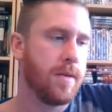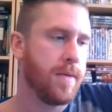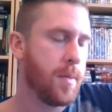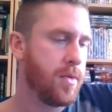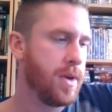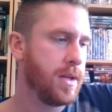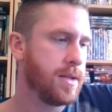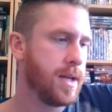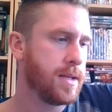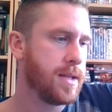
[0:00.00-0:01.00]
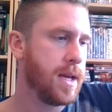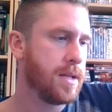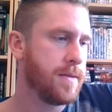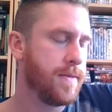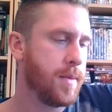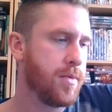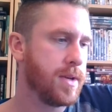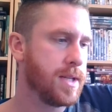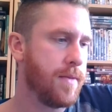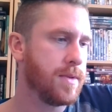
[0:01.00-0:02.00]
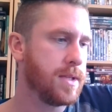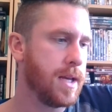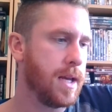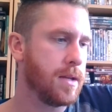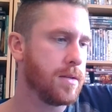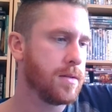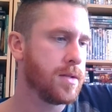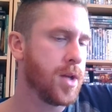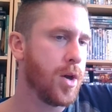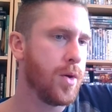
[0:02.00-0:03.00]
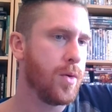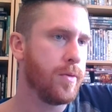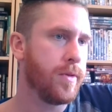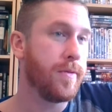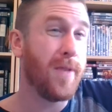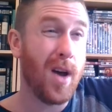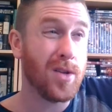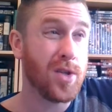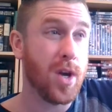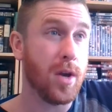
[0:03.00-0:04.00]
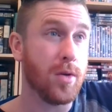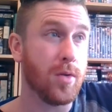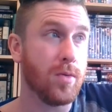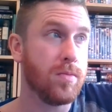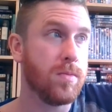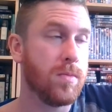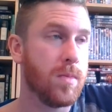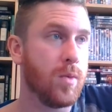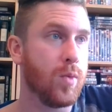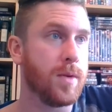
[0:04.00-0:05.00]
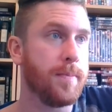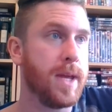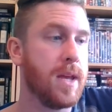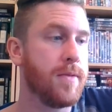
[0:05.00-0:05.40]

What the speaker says: 16 to February 17. So the third journal would be